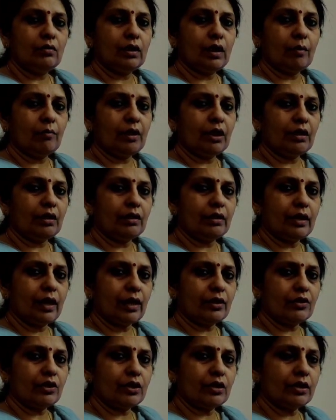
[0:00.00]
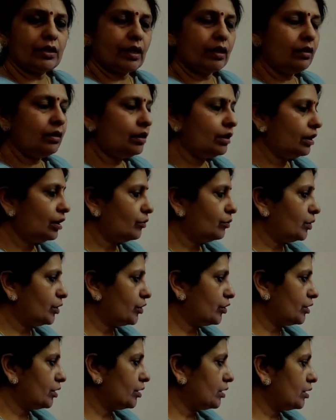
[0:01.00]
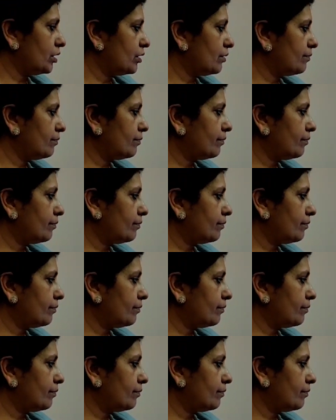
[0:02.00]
chemical reactions and equations.